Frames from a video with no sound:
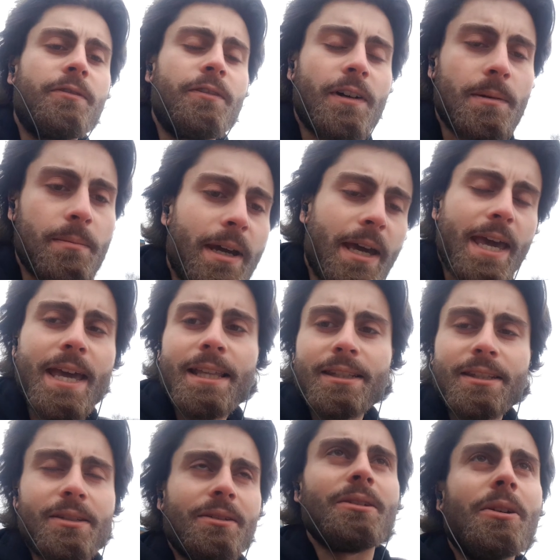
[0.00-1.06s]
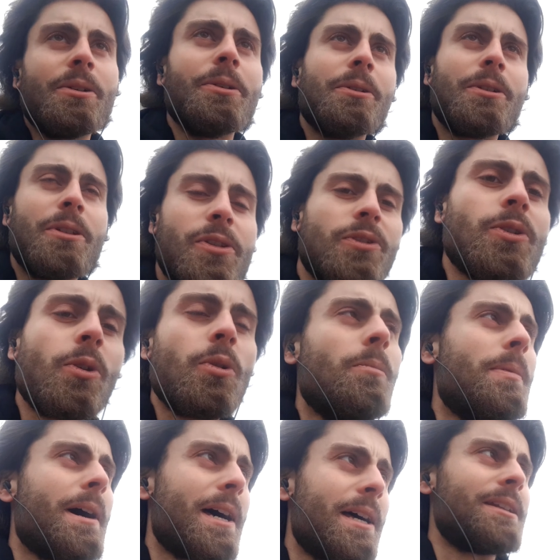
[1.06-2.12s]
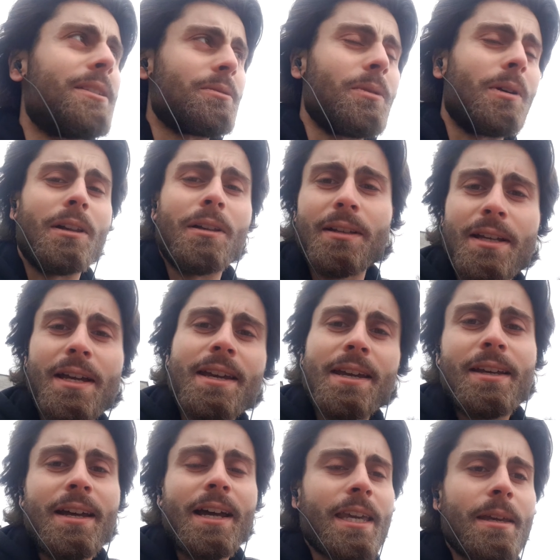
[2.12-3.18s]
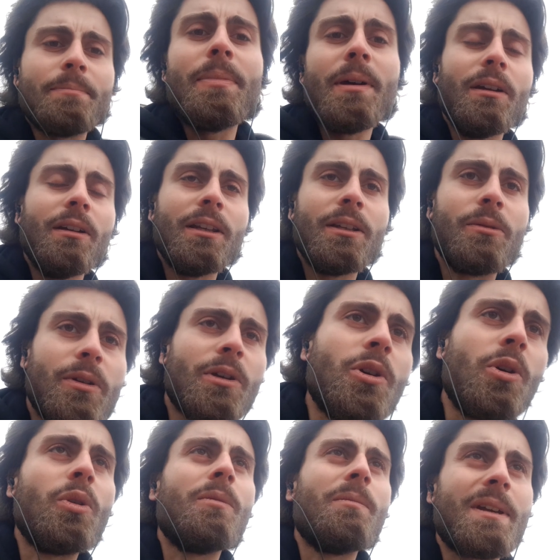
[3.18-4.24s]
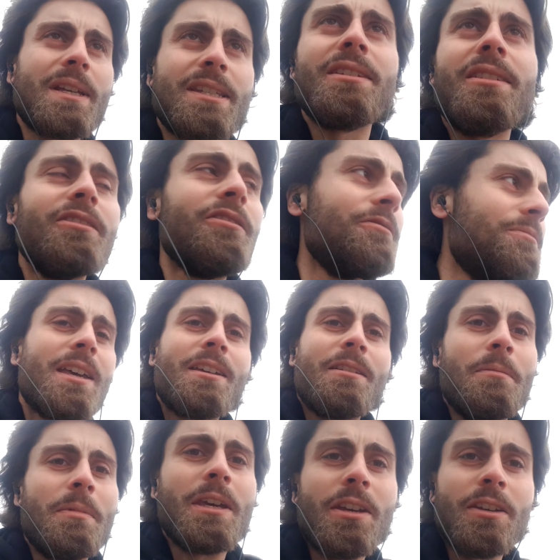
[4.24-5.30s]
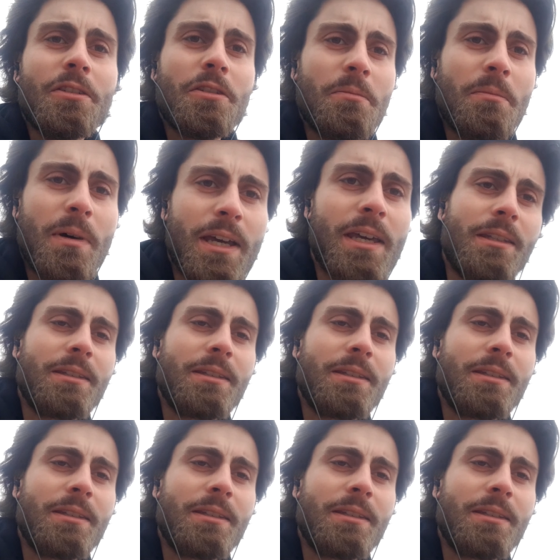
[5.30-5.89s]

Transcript: Fuck, my hands hurt so bad as well. I can barely record myself because of my